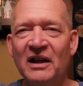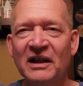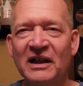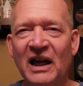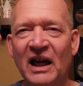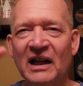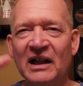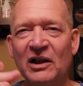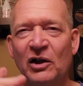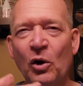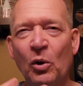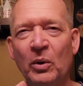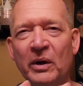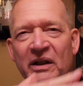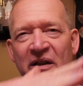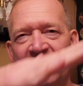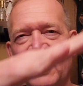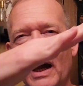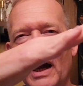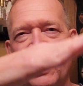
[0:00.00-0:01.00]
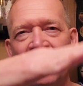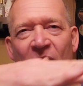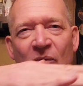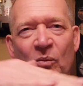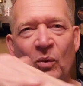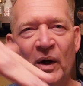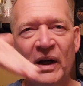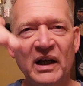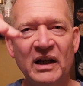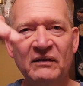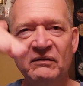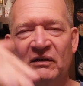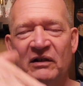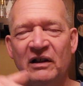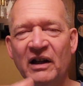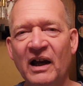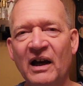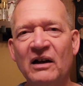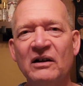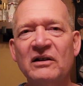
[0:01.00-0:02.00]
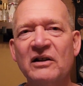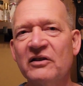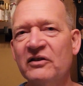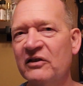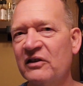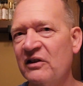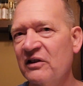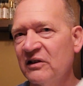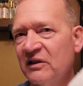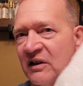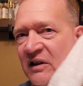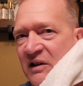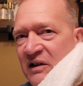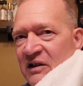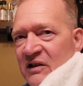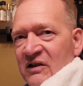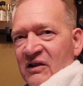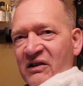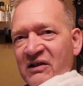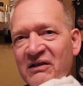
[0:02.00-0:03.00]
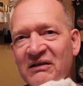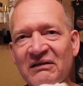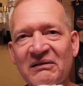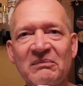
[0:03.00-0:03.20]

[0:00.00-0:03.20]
of going down, waving down because it's